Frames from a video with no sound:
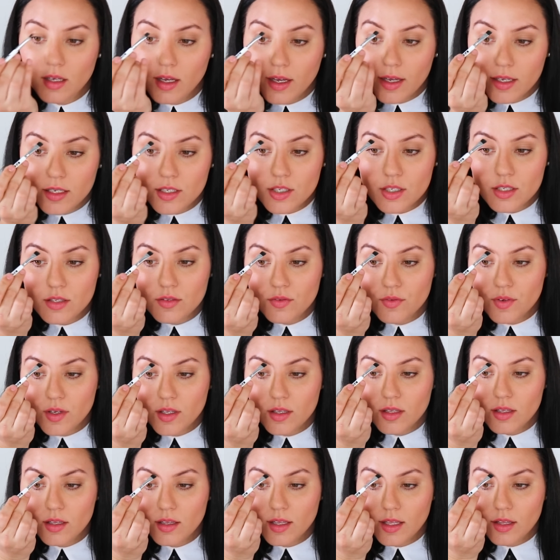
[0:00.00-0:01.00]
and just
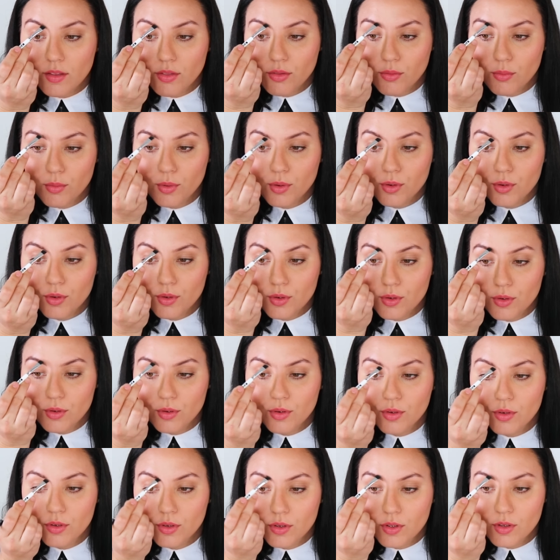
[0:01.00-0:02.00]
feather that through
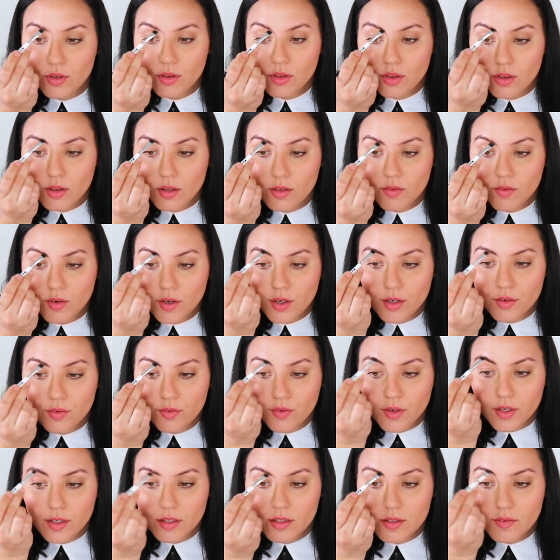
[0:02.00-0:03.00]
the very
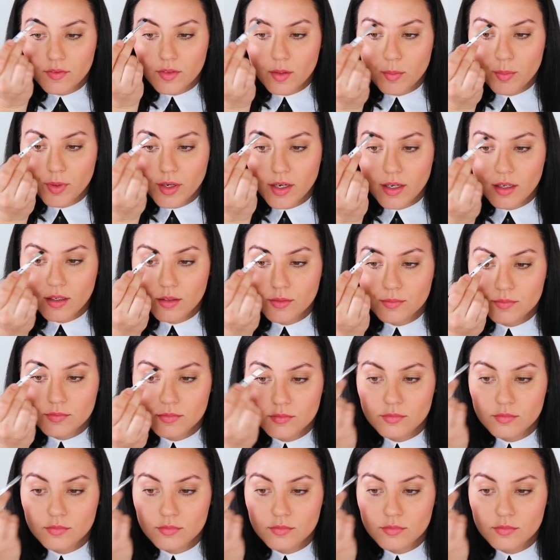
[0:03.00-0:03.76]
front of the brow,